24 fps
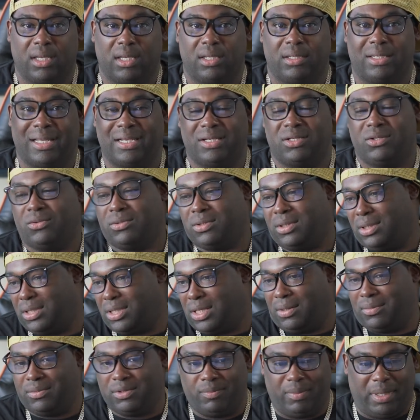That usually
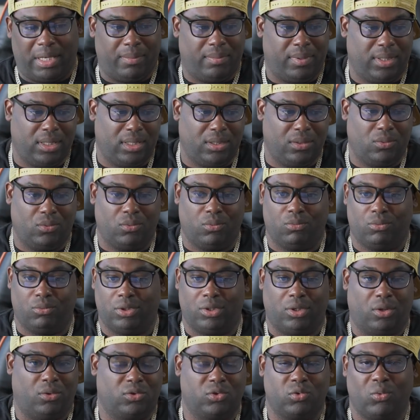comes maybe,
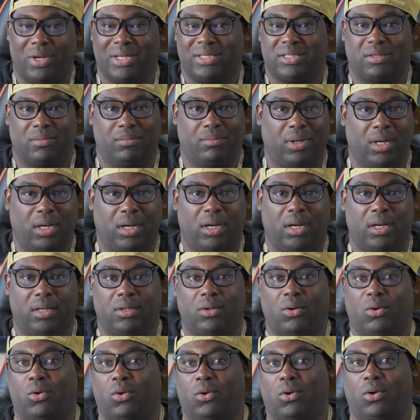twice a month
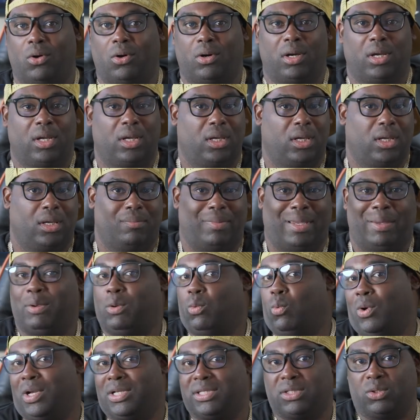or maybe
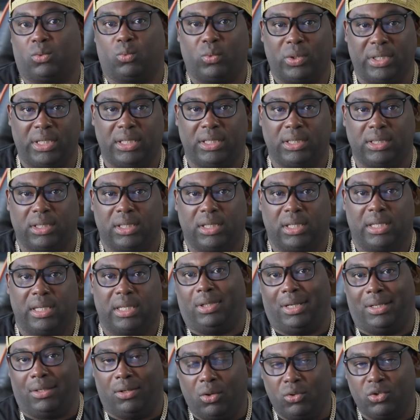once a week.
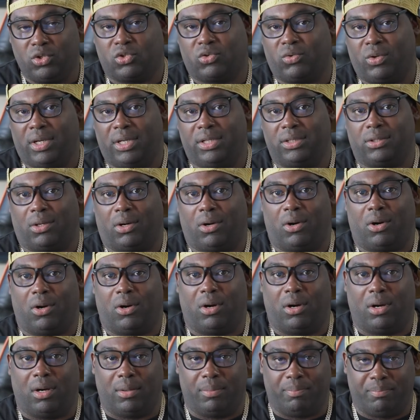And those trades
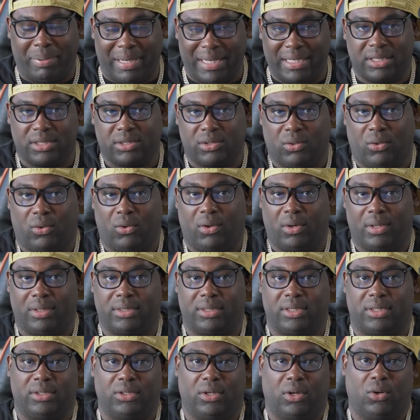are based on,
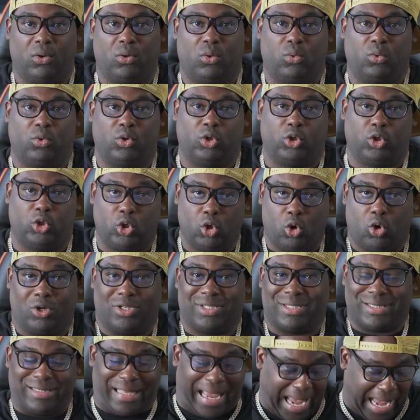your
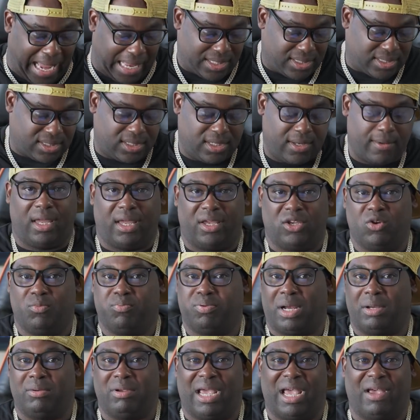stats. And you
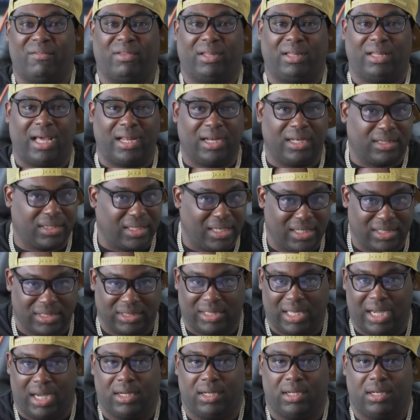probably have a lot of things
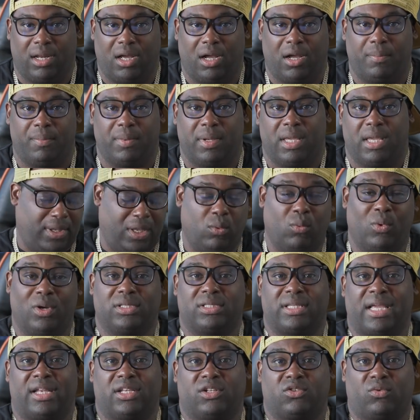lining up. And once
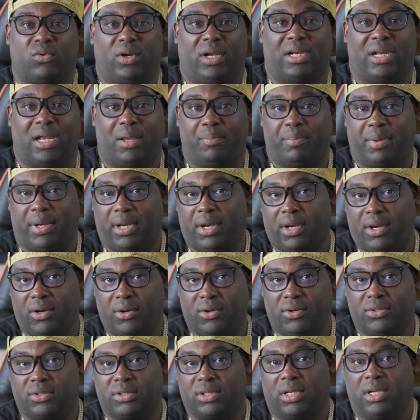that trade
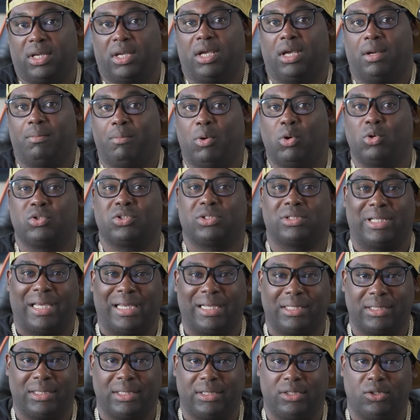appears, most
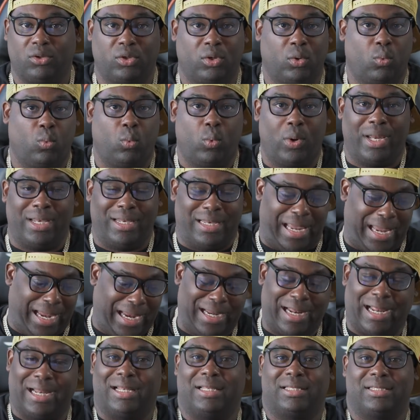likely you're going to win
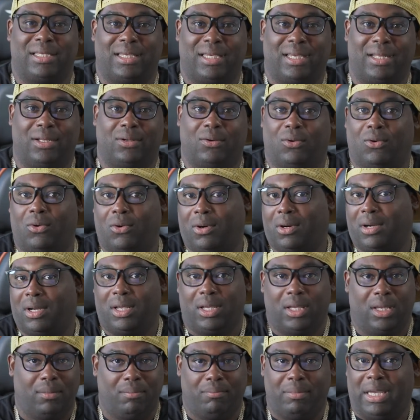8 out of 10, or
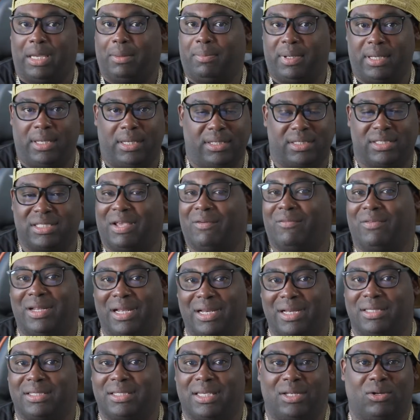maybe 7 out
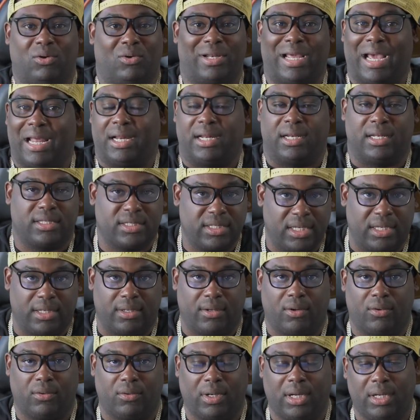of 10, or 9 out of 10,
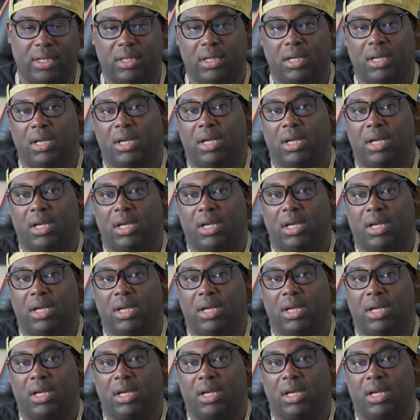right?